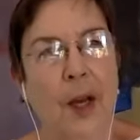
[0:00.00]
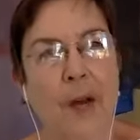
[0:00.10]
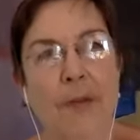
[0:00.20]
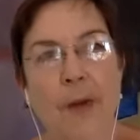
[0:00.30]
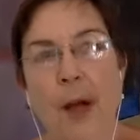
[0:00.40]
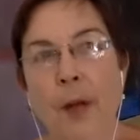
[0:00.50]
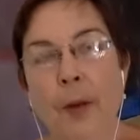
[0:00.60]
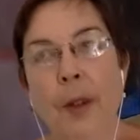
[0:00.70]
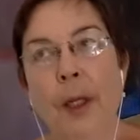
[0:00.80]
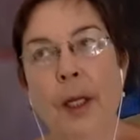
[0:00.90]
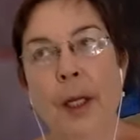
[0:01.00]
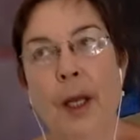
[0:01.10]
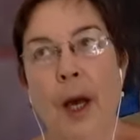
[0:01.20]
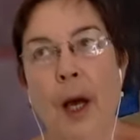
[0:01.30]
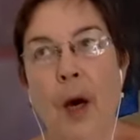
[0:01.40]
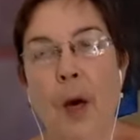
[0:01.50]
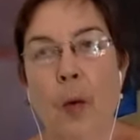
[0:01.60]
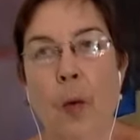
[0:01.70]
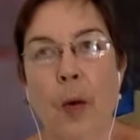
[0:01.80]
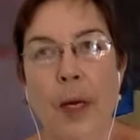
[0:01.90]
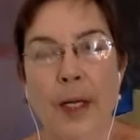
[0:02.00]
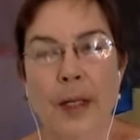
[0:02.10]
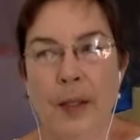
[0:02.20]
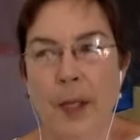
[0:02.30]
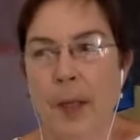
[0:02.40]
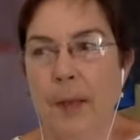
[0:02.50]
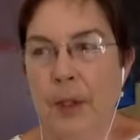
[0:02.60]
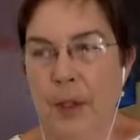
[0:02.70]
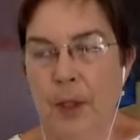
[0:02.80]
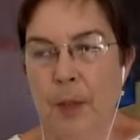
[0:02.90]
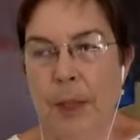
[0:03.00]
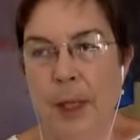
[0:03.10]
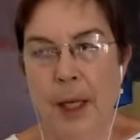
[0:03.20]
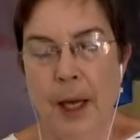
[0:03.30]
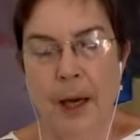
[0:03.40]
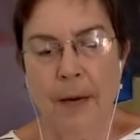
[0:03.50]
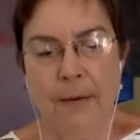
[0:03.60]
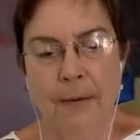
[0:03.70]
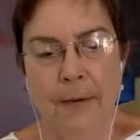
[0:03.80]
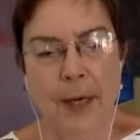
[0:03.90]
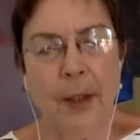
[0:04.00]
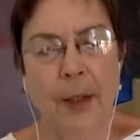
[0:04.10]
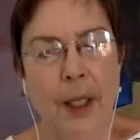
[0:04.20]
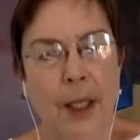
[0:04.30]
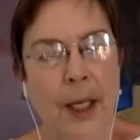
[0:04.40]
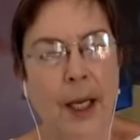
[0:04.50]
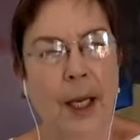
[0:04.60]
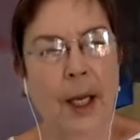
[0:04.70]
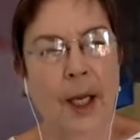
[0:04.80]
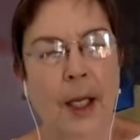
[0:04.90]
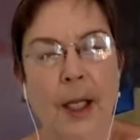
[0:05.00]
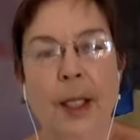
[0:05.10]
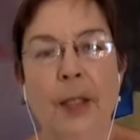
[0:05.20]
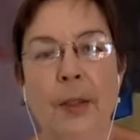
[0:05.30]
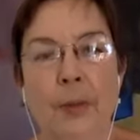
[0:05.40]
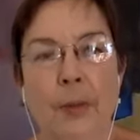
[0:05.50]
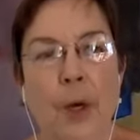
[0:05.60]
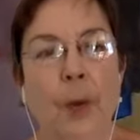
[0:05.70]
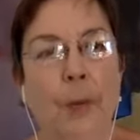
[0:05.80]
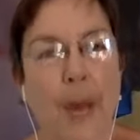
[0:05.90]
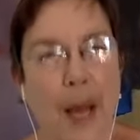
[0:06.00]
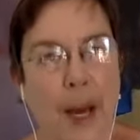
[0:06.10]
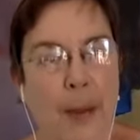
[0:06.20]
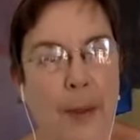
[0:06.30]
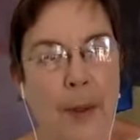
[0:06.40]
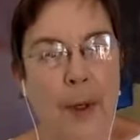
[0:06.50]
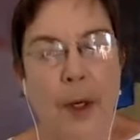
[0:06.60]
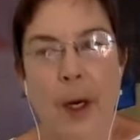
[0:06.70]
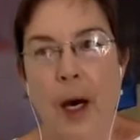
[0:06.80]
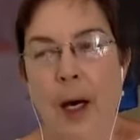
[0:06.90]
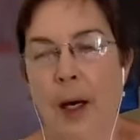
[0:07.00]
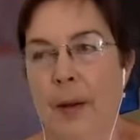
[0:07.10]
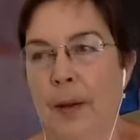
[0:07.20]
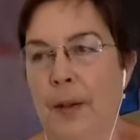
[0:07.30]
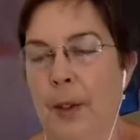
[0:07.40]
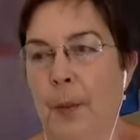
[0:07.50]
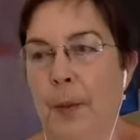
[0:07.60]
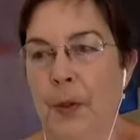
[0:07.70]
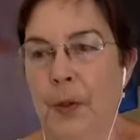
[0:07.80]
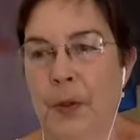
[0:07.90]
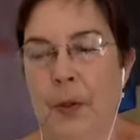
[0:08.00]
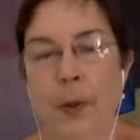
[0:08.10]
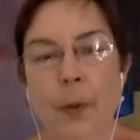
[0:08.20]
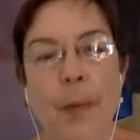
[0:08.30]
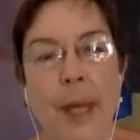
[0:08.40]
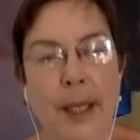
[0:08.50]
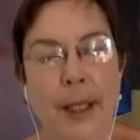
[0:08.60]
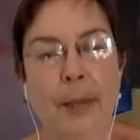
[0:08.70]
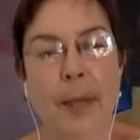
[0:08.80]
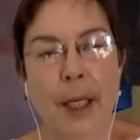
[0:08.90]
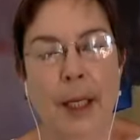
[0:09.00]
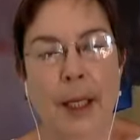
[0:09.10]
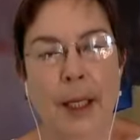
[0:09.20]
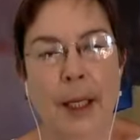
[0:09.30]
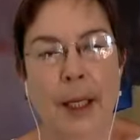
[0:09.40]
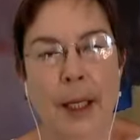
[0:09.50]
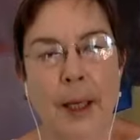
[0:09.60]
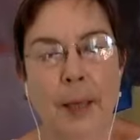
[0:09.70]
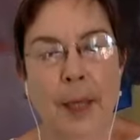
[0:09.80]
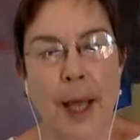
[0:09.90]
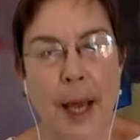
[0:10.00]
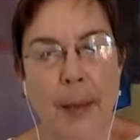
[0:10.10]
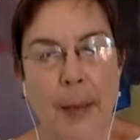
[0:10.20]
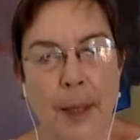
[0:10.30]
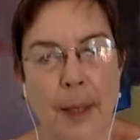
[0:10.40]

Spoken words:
following what seemed to be a fairly clear roadmap to pursue men and money, and then I'd be happy.